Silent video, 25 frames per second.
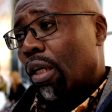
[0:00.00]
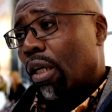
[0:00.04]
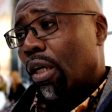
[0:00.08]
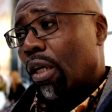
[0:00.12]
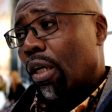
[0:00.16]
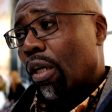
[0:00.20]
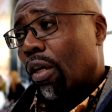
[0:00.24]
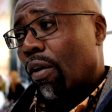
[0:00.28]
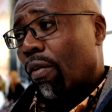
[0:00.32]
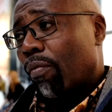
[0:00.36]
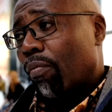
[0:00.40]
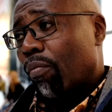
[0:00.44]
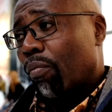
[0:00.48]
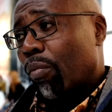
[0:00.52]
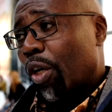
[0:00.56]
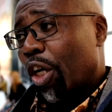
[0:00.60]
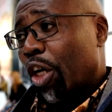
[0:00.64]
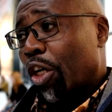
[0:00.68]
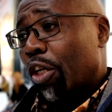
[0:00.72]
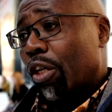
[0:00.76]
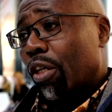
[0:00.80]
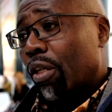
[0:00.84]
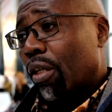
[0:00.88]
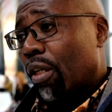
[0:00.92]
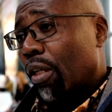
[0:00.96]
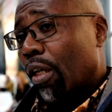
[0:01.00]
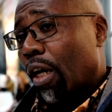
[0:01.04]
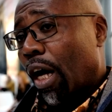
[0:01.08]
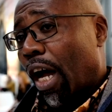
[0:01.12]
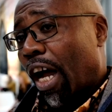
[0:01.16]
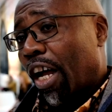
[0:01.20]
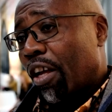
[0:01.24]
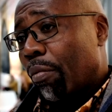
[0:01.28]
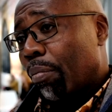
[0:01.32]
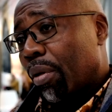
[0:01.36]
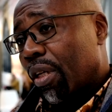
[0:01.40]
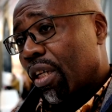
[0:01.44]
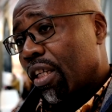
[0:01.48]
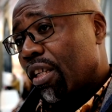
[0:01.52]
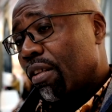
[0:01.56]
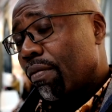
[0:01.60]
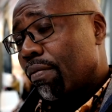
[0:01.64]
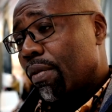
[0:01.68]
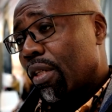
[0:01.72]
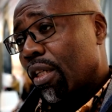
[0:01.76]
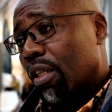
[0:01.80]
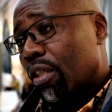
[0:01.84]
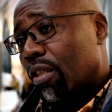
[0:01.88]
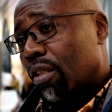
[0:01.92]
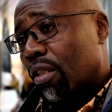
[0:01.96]
And I
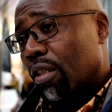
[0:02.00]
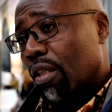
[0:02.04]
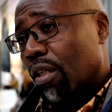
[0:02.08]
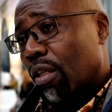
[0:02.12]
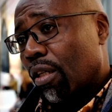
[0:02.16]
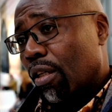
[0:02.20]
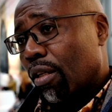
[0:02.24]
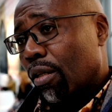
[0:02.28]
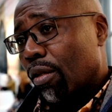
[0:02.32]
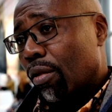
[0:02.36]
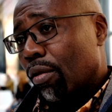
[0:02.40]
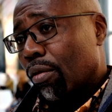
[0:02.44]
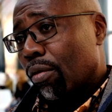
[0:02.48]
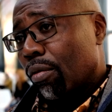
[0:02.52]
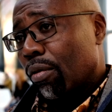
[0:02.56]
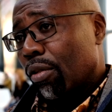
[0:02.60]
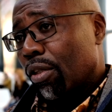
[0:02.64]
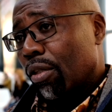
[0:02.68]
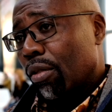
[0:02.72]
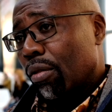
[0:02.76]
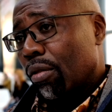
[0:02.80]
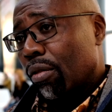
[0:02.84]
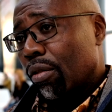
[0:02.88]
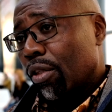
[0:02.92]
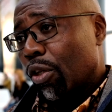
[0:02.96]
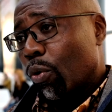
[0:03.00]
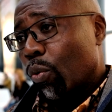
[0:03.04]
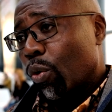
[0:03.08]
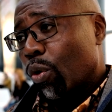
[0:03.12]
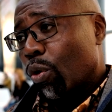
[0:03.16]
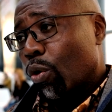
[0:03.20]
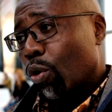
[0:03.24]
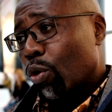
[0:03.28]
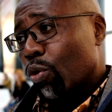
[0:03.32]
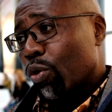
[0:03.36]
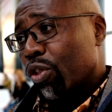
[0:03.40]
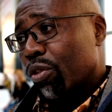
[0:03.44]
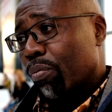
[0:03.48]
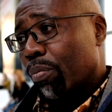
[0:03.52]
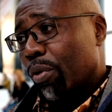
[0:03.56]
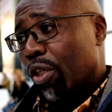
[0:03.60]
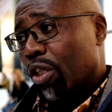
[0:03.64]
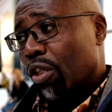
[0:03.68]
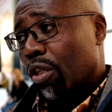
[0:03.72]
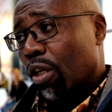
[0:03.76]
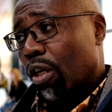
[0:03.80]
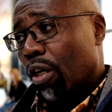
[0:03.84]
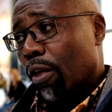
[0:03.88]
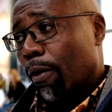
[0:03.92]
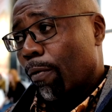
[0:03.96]
believe that there will always
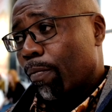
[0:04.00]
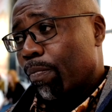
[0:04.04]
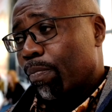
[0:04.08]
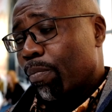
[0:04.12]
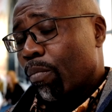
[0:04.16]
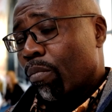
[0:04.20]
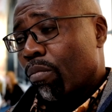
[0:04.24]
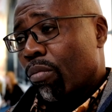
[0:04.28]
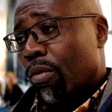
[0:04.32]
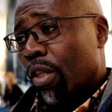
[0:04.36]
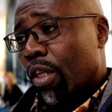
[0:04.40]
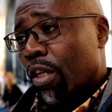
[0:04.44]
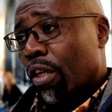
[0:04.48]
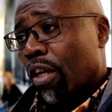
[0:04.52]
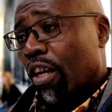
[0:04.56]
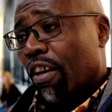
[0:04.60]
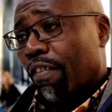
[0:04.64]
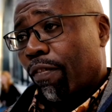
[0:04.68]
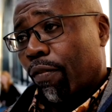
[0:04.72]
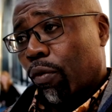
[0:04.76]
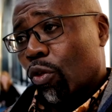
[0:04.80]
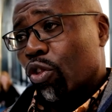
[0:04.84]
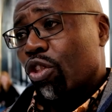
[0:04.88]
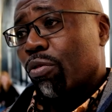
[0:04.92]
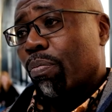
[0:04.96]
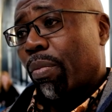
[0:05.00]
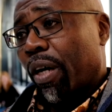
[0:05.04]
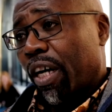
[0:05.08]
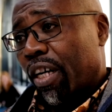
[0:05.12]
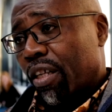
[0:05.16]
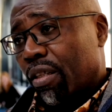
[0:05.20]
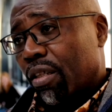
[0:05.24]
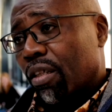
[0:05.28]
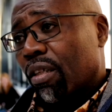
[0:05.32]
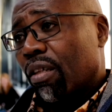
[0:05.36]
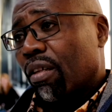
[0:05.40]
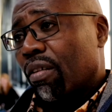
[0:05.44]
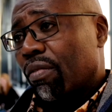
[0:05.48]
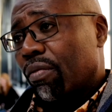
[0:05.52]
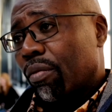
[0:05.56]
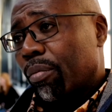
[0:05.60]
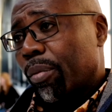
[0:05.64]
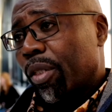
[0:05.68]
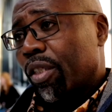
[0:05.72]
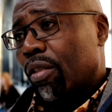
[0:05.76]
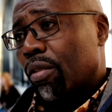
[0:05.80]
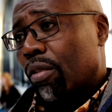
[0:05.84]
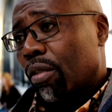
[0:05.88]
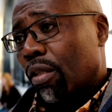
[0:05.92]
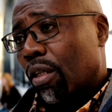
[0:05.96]
be efforts by the
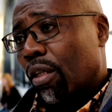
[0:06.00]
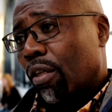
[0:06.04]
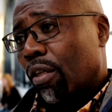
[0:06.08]
government